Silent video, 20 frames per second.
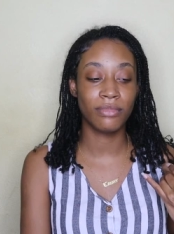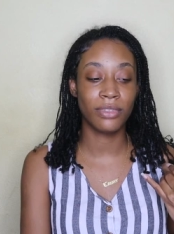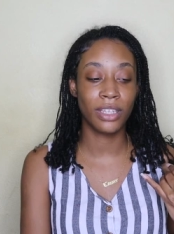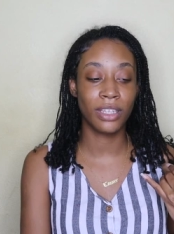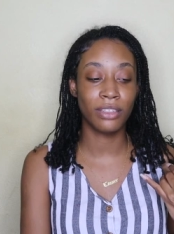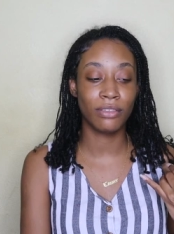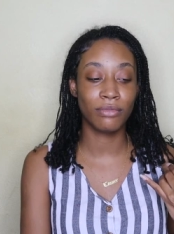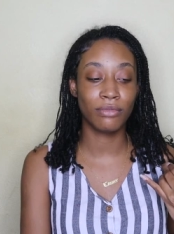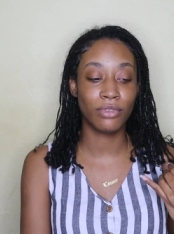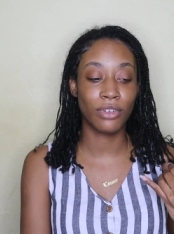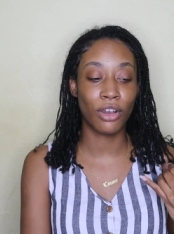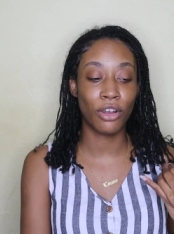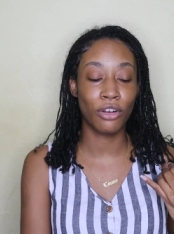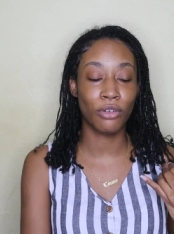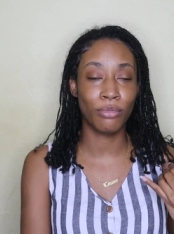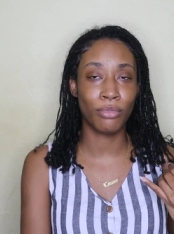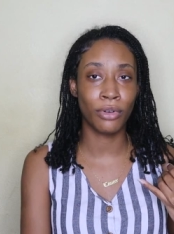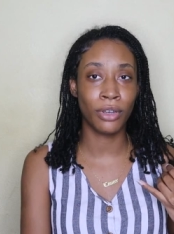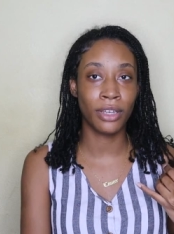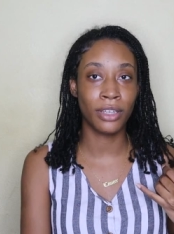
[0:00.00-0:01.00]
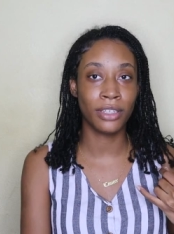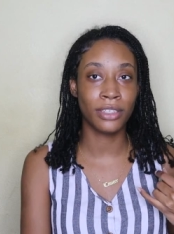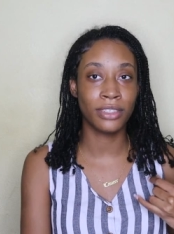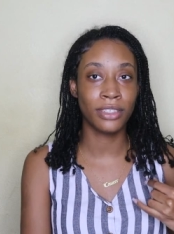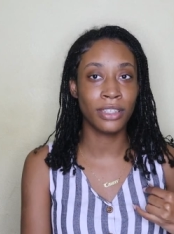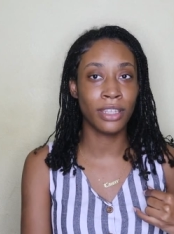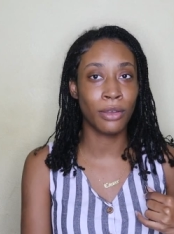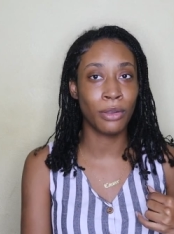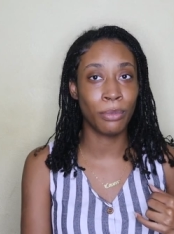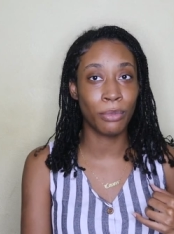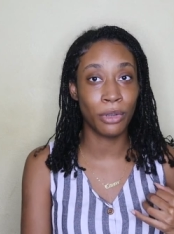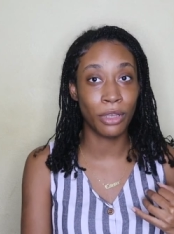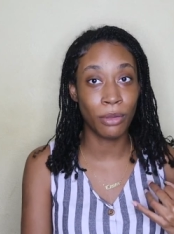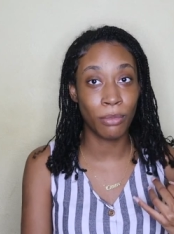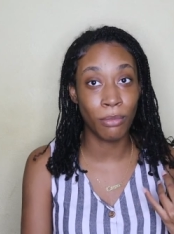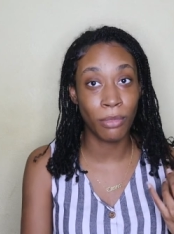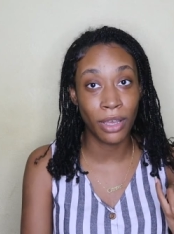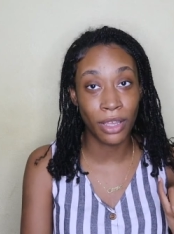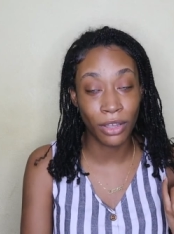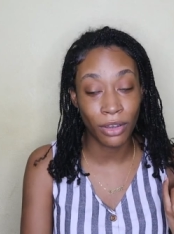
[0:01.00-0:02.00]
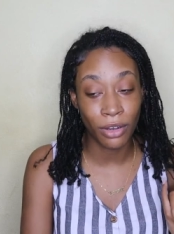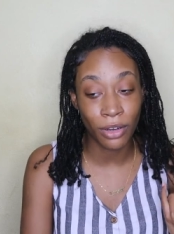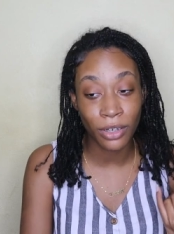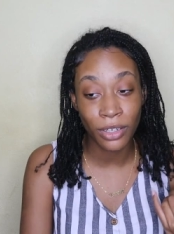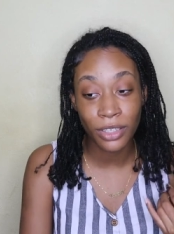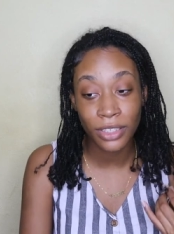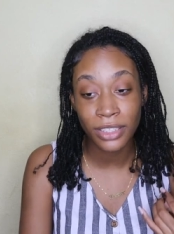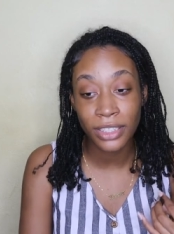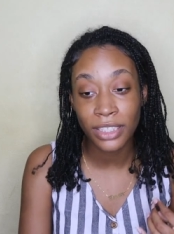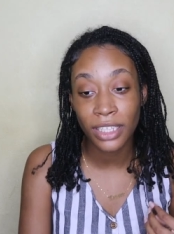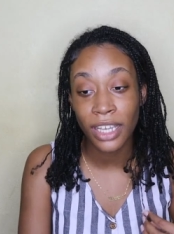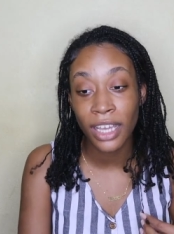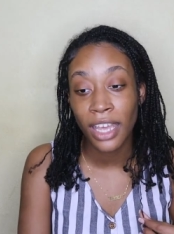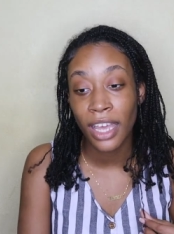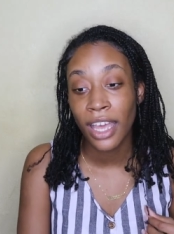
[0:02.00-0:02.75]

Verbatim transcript: like heartbreak. Cause that would break my heart.